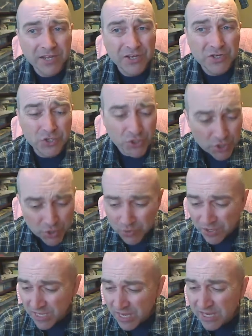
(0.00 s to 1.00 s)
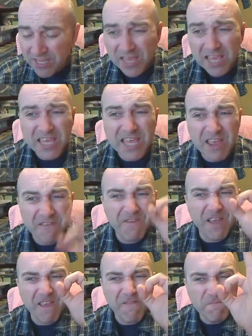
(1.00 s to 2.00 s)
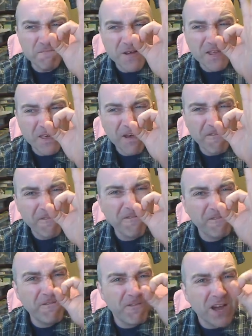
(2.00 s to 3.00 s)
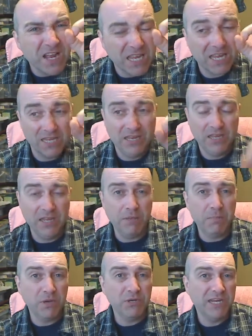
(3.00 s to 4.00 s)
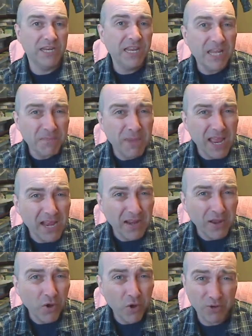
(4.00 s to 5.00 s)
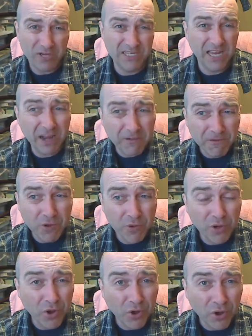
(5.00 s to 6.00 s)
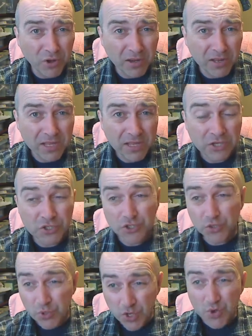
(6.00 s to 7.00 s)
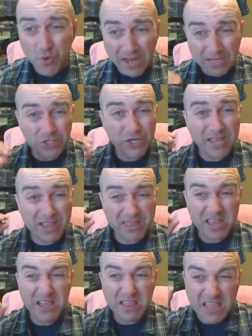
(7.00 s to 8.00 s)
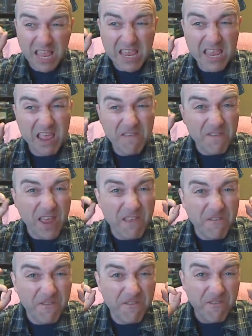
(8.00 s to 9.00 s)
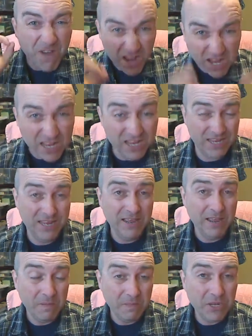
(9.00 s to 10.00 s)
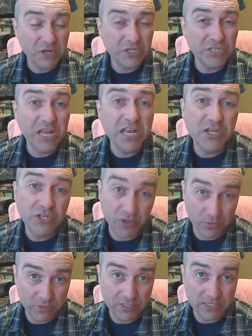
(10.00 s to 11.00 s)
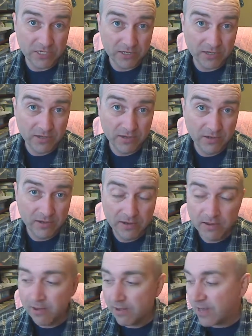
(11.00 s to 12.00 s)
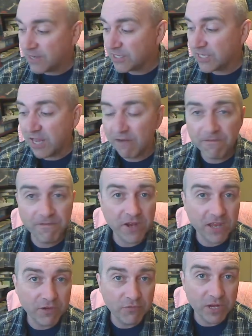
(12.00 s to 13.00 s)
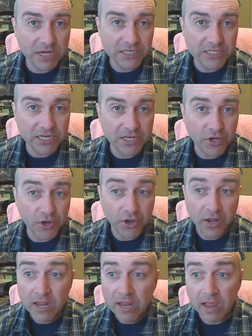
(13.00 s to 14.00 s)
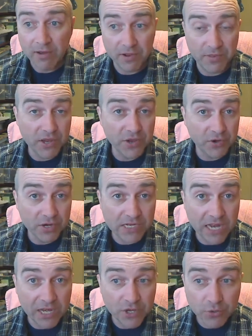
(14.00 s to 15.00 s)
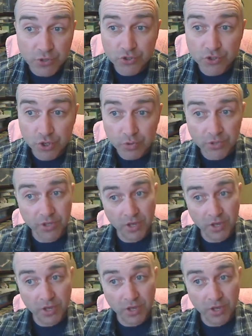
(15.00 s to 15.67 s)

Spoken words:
Do you think they give a motherfuck about an email or a telephone call? Do you actually think they give a fuck? Because they don't. Let's get fucking realistic here. And are they going to tell you the truth?